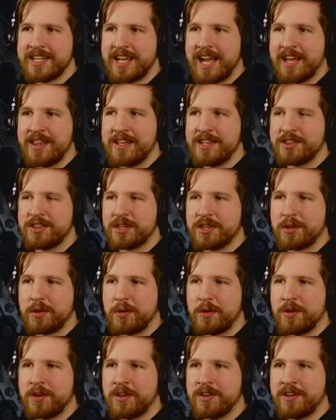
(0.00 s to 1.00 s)
I think the
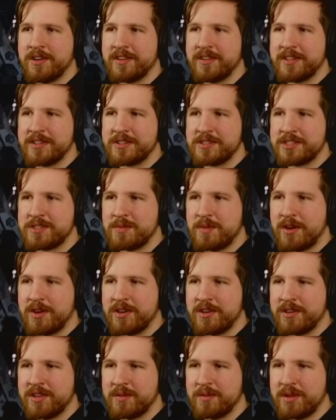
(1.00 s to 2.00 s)
corn are a little
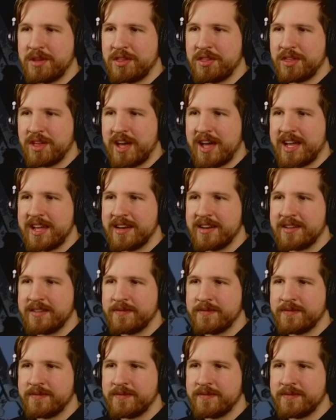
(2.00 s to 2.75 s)
smarter than we thought.